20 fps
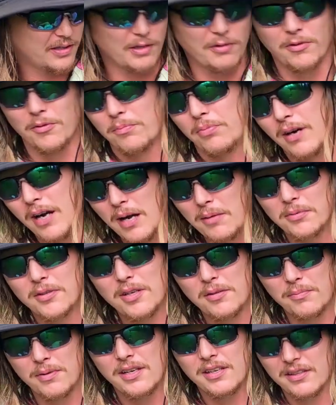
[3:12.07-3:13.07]
it would
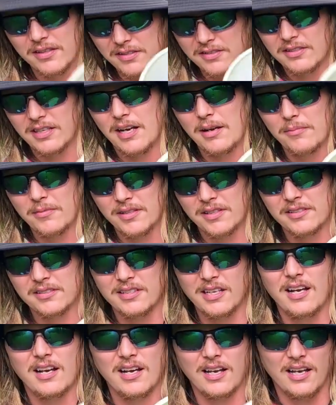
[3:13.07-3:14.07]
probably be the
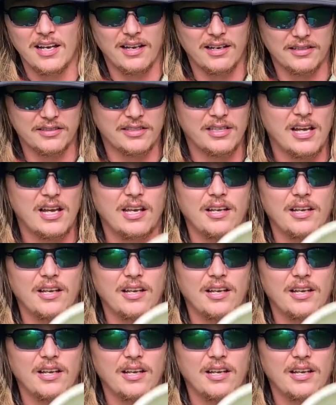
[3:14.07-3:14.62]
Lazut Hex.